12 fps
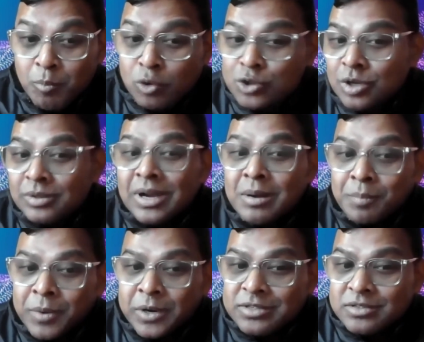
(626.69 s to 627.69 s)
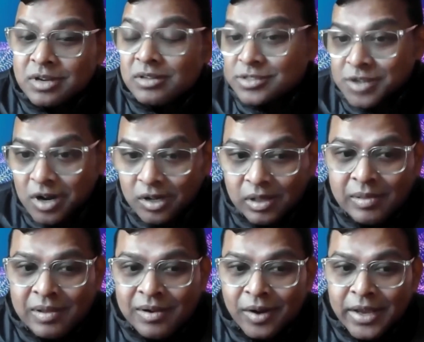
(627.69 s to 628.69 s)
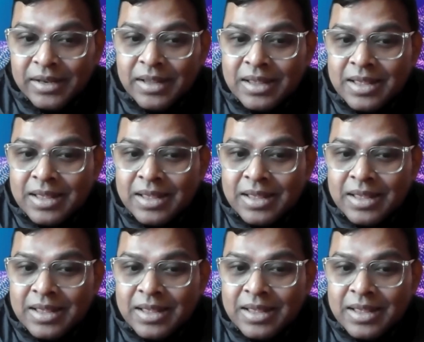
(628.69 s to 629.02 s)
most of the companies still struggle, right?